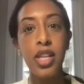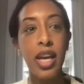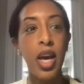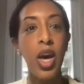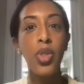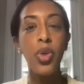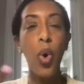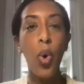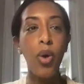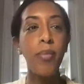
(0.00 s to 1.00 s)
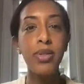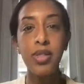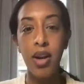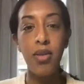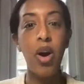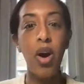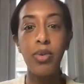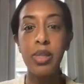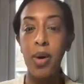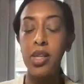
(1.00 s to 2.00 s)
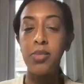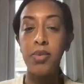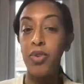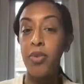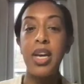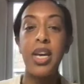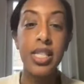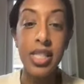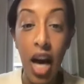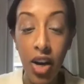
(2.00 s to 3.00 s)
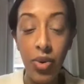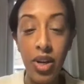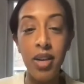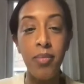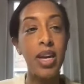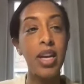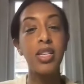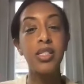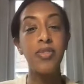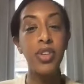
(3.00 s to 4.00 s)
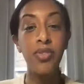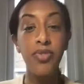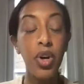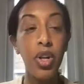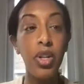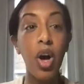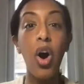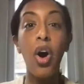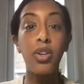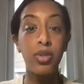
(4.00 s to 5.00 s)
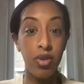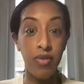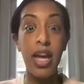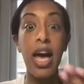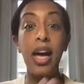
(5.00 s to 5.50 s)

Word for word: like the hormones that are responsible for making us hungry and making us feel full are sort of